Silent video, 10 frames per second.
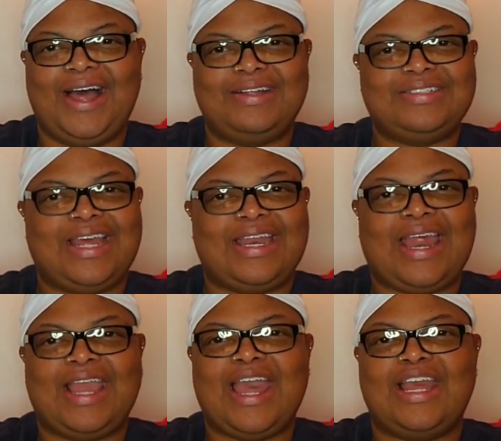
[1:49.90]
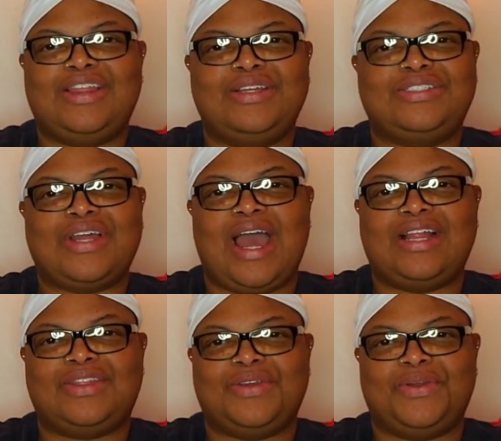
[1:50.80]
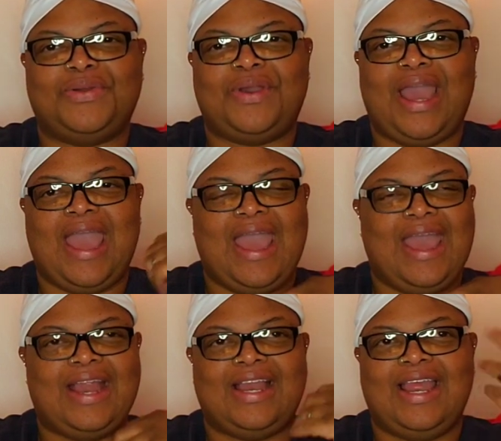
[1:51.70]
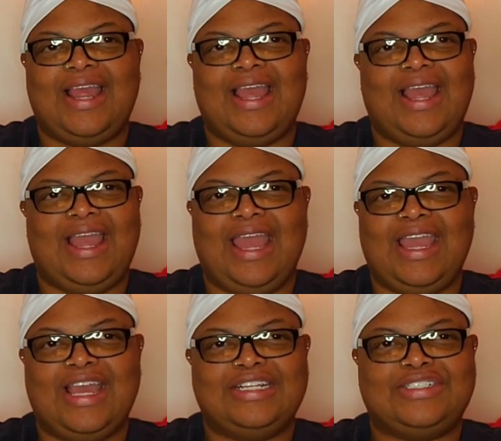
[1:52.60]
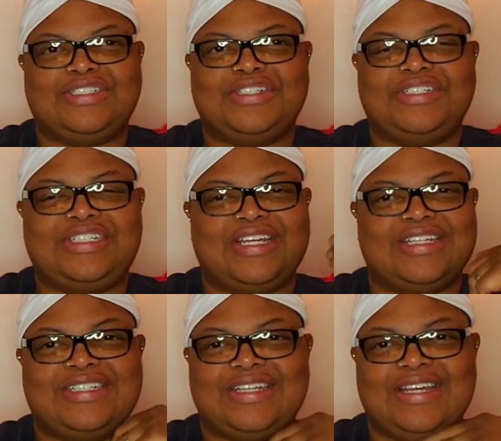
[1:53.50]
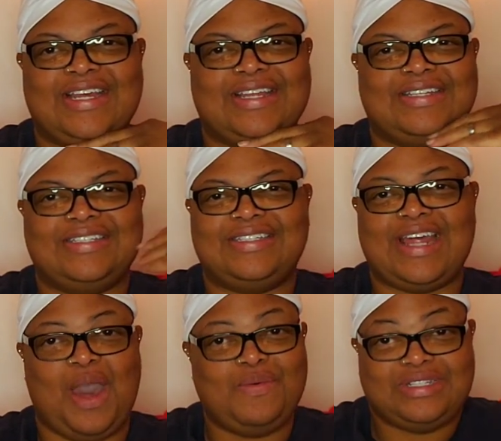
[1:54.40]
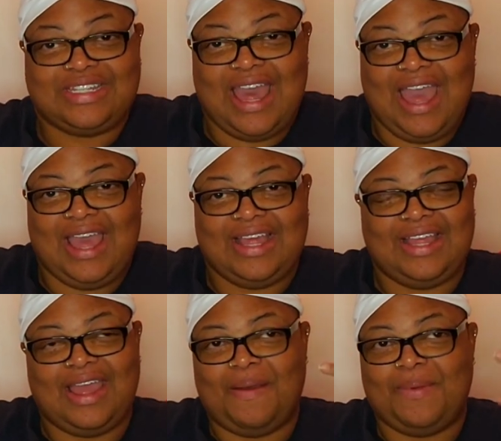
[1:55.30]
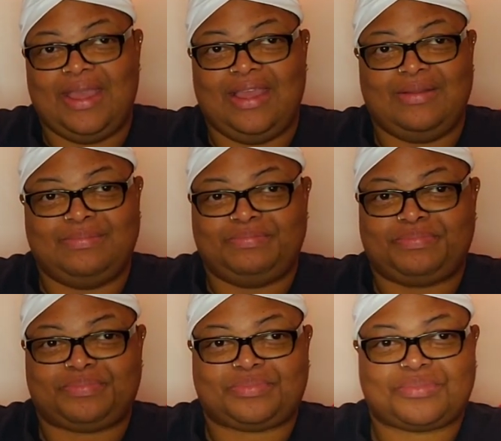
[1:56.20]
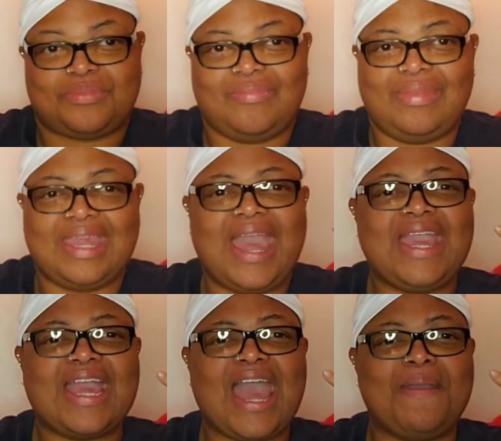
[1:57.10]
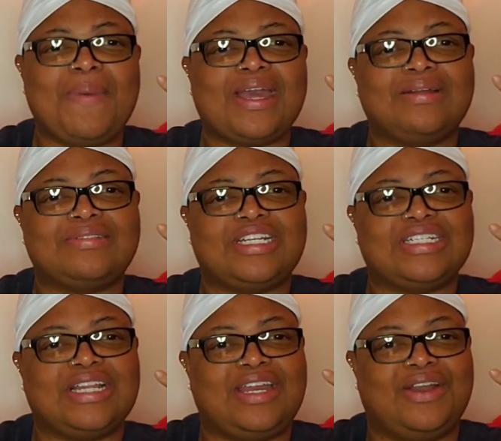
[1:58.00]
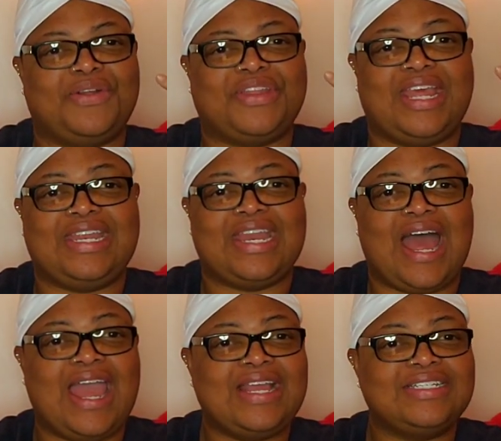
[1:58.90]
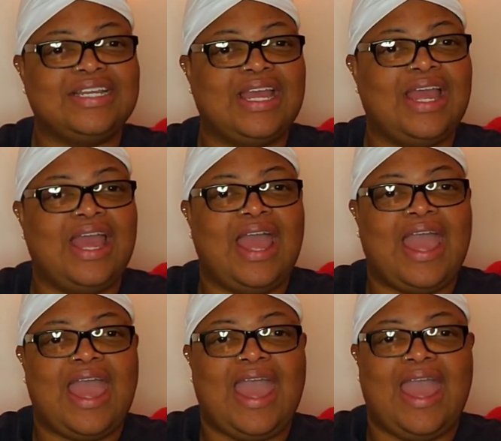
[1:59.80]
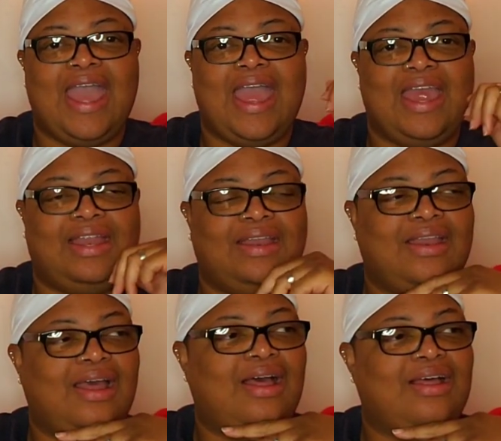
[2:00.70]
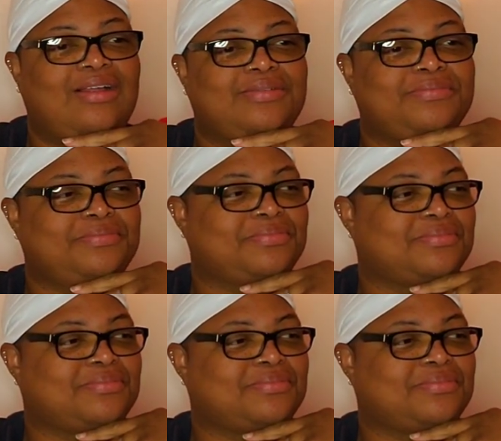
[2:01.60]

um, they, they came through drive-through, and he introduced us, and that was that. I mean he came back up there later on that night and um,